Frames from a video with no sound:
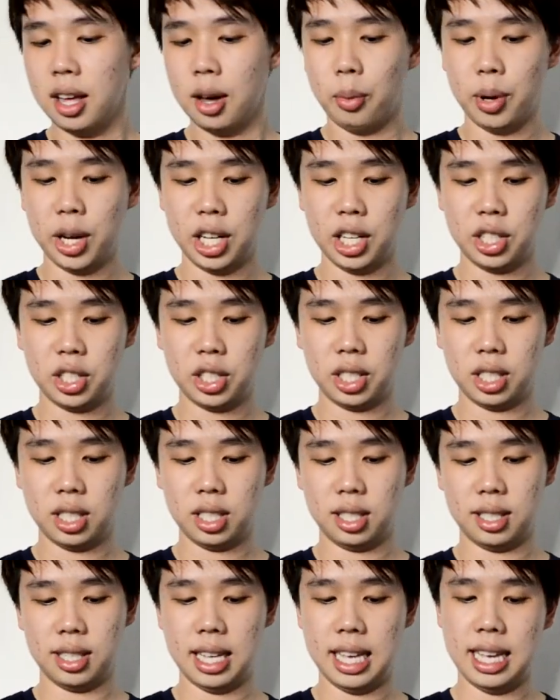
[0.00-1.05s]
which
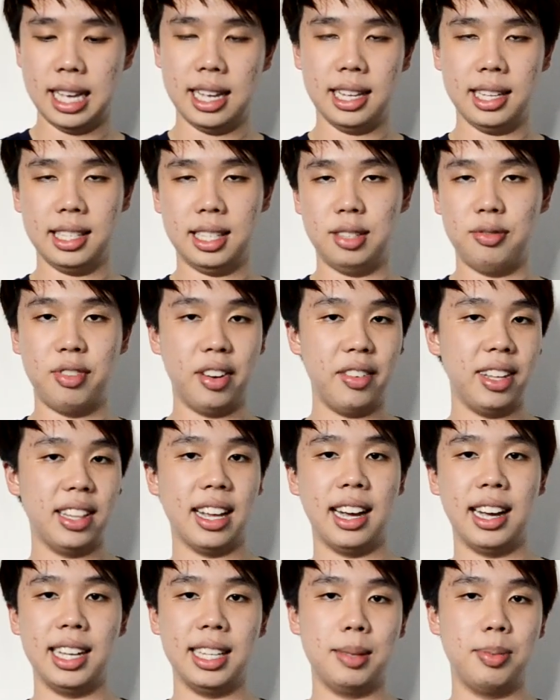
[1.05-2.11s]
is very
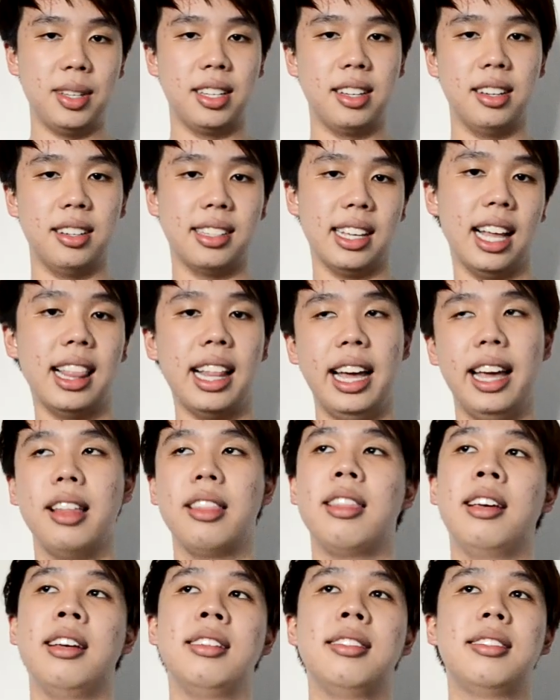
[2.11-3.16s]
nice because I like
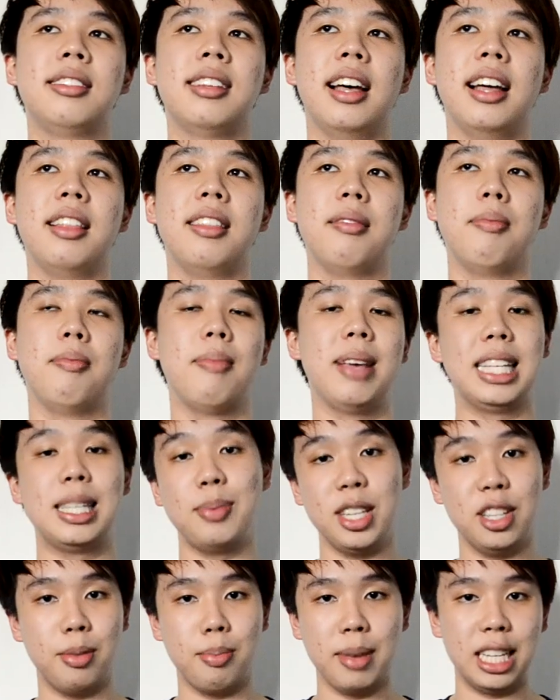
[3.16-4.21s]
things that makes
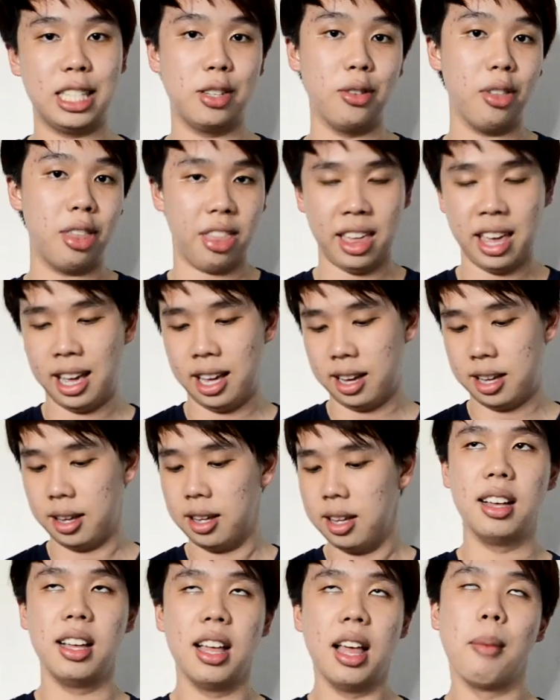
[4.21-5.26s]
me makes you think.
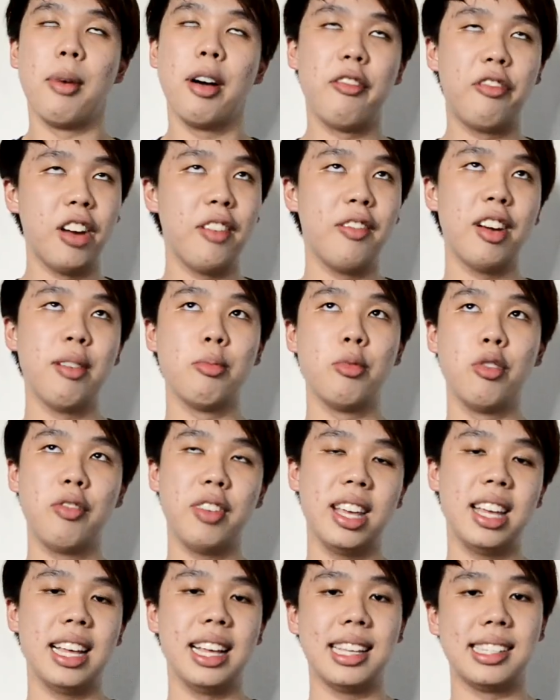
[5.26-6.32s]
My favorite
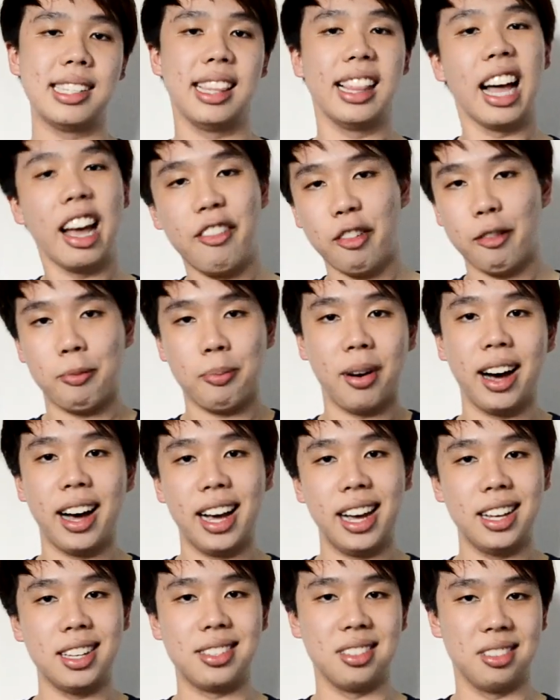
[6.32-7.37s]
movie is Life of
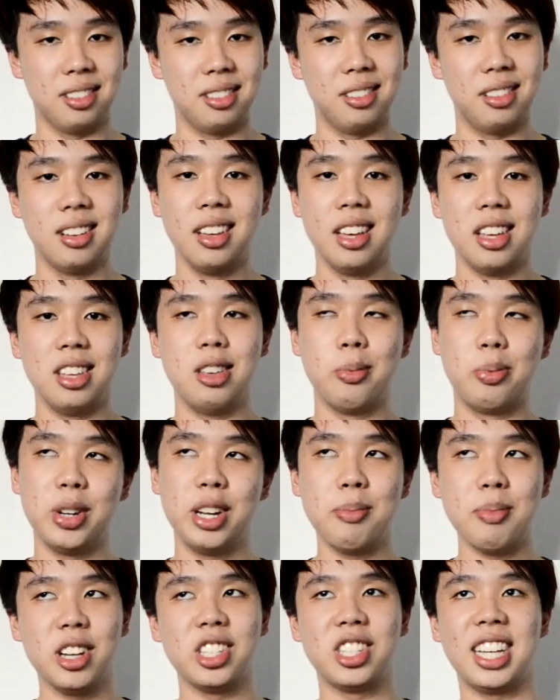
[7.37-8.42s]
Pi, so you
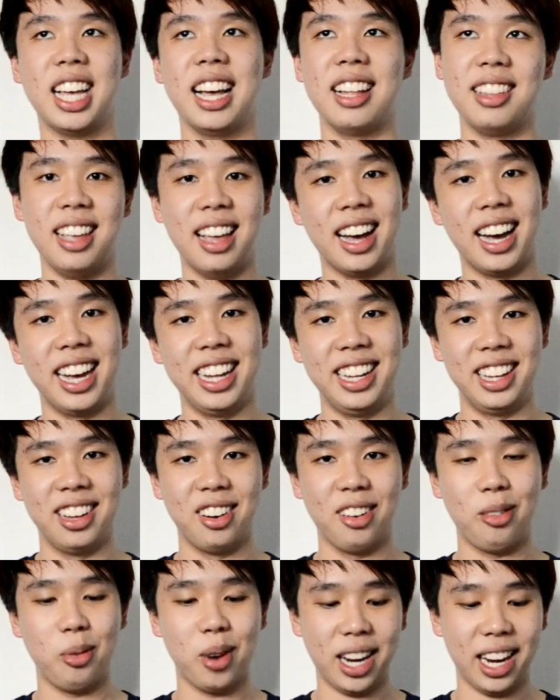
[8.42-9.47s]
pretty much get the idea
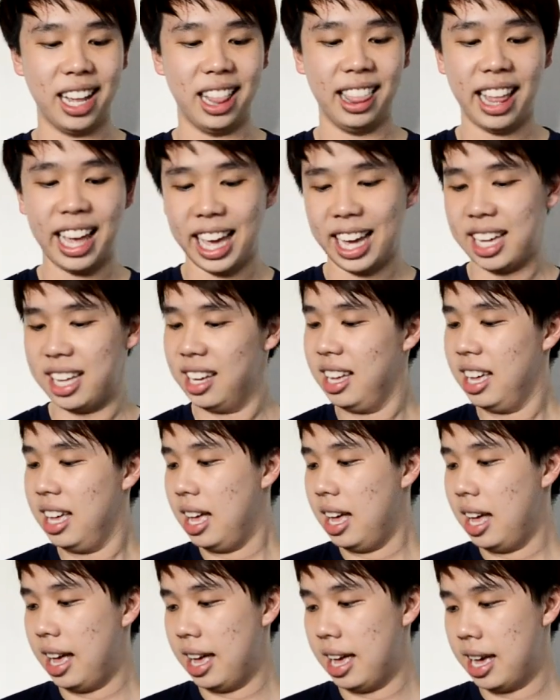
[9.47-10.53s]
of what I like.
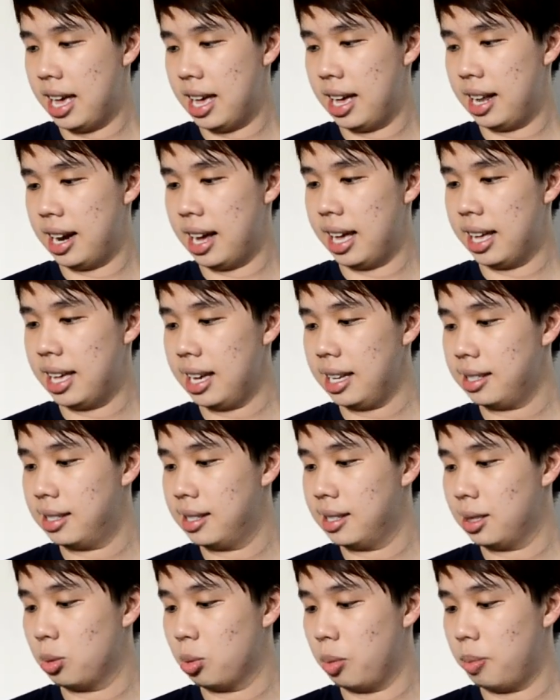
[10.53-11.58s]
And I guess
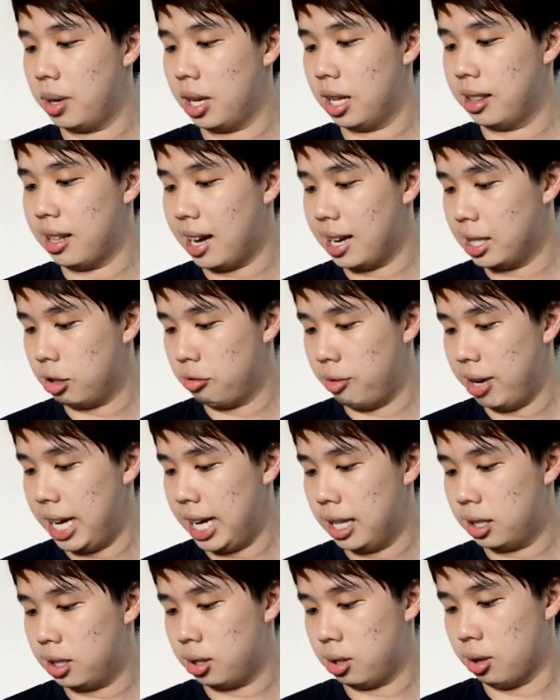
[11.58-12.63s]
this would be a nice
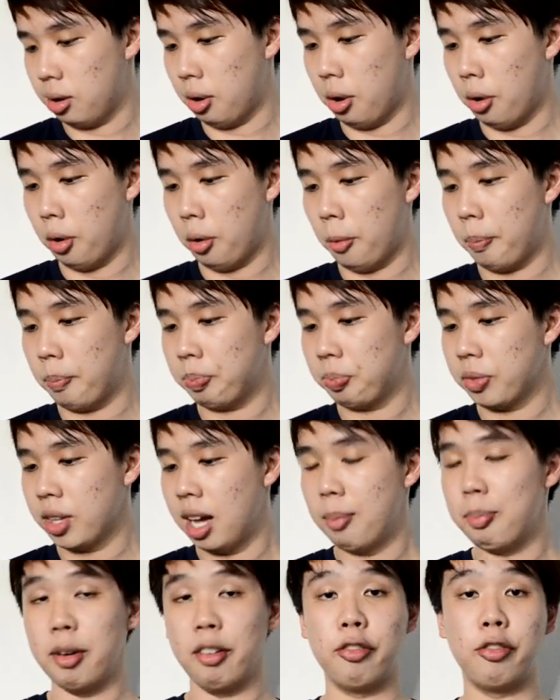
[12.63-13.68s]
read so
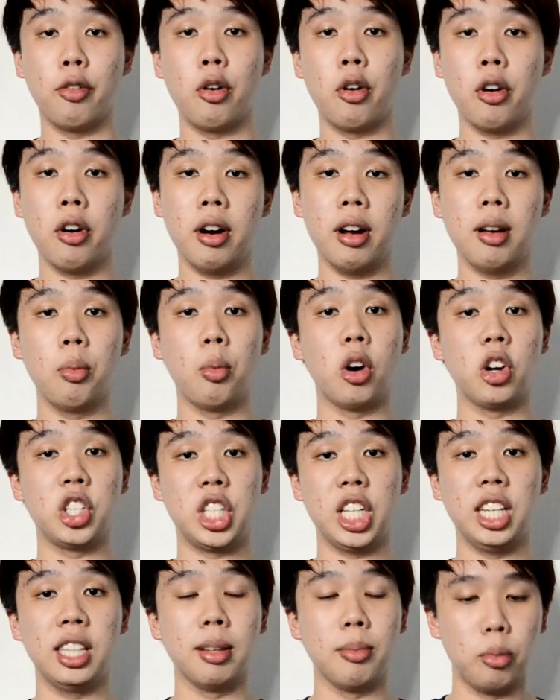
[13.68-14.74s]
before
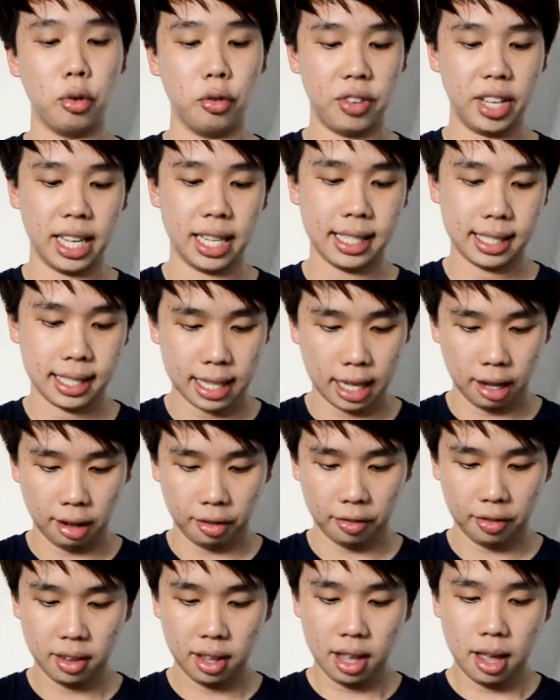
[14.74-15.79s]
watching the movie
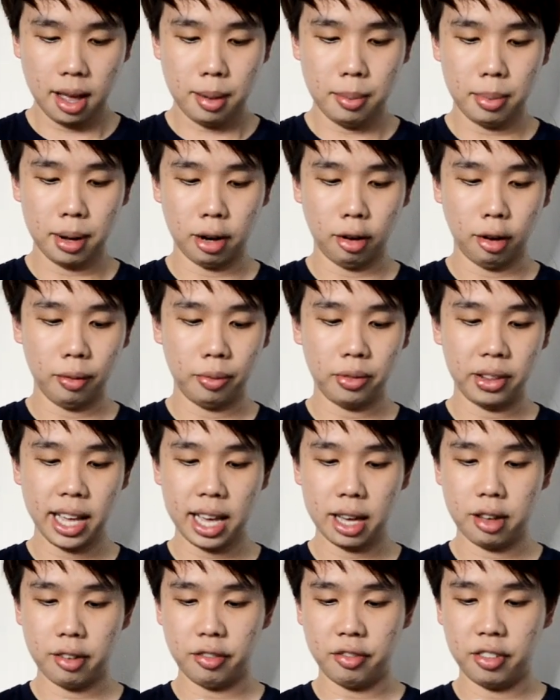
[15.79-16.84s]
itself. But hopefully I
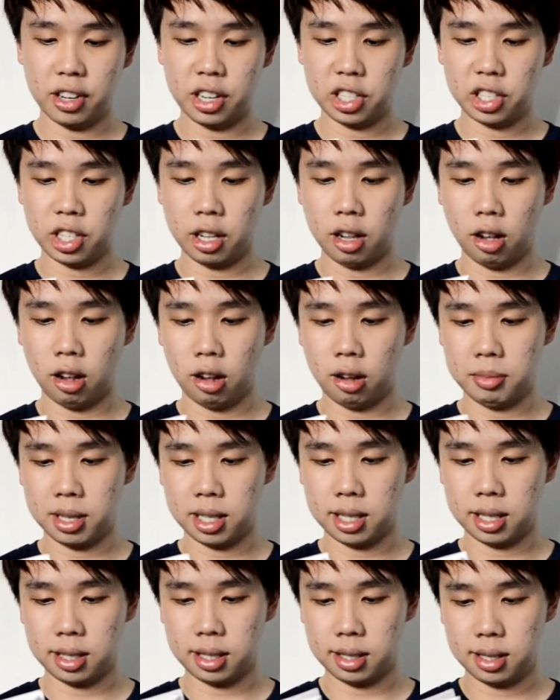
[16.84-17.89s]
could finish it all
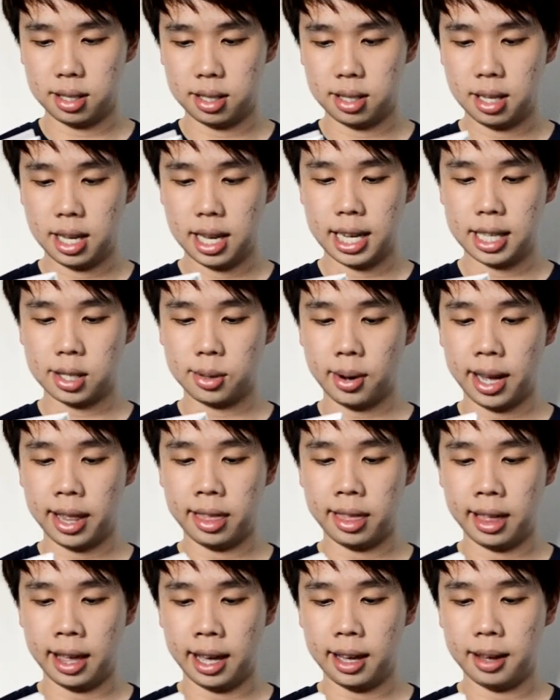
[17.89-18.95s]
because it's quite
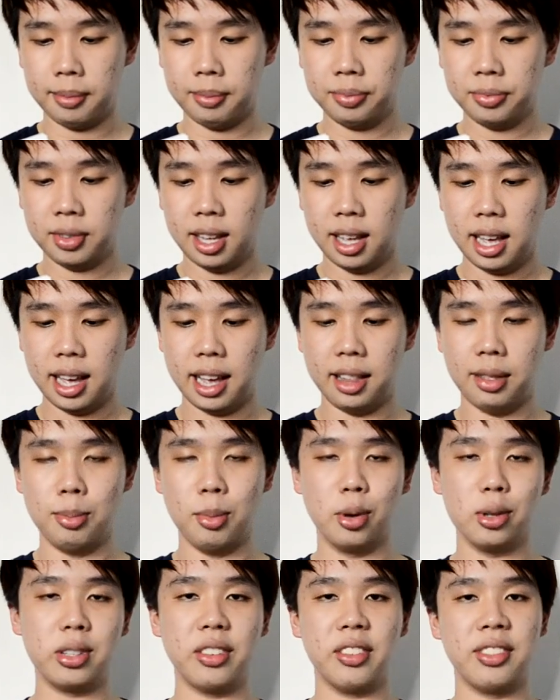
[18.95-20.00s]
thick and
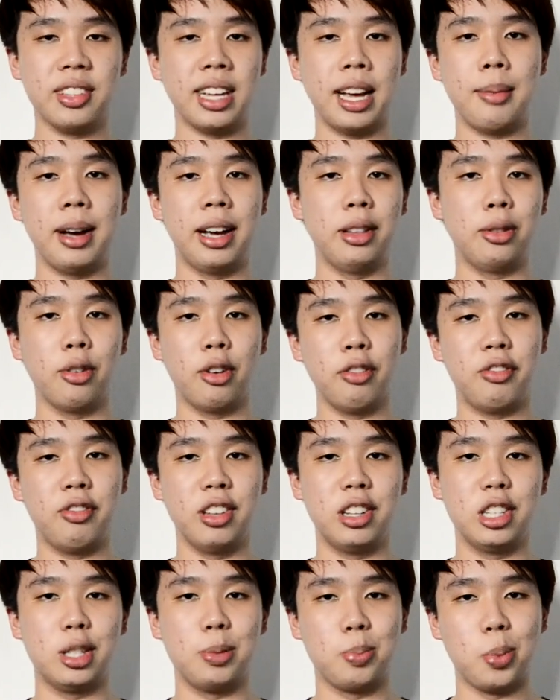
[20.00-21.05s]
most of the time I don't
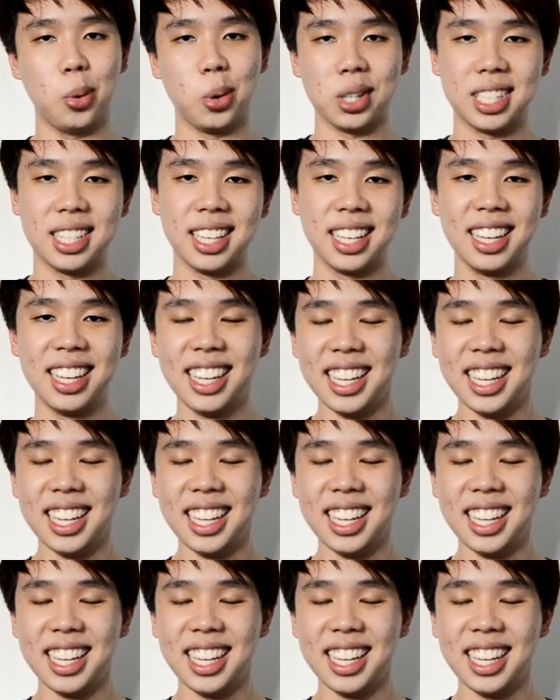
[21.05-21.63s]
finish books.